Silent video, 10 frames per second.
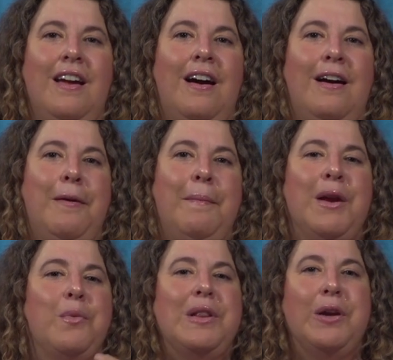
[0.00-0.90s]
um,
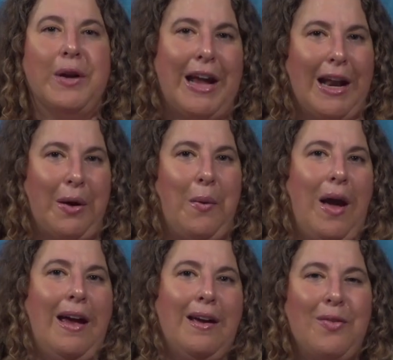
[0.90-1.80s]
in a really organic
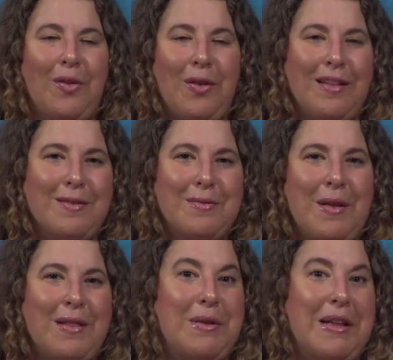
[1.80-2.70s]
way. So that's
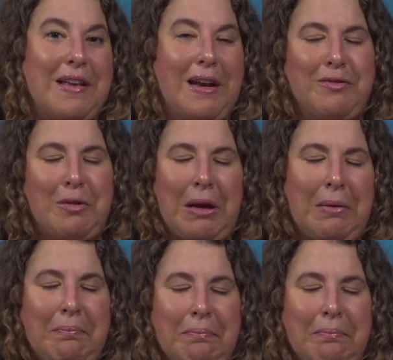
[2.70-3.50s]
that's really exciting for me.